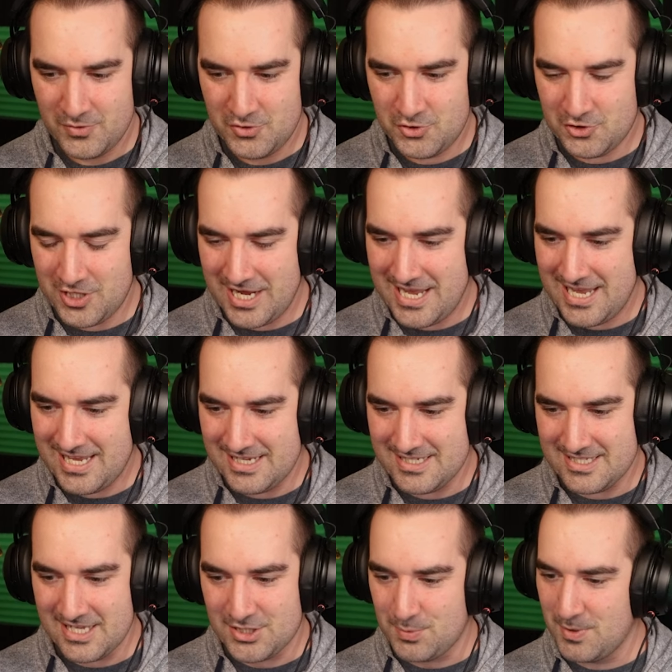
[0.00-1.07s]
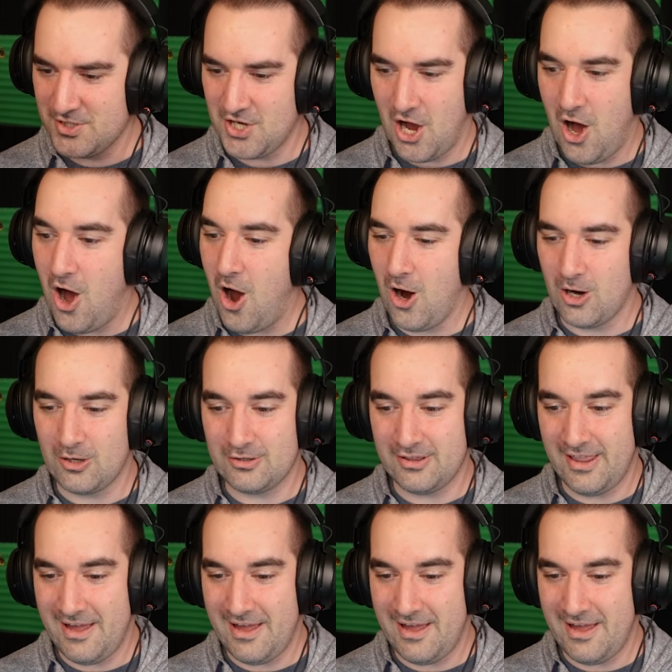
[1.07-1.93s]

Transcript: Jeez, this one's a hard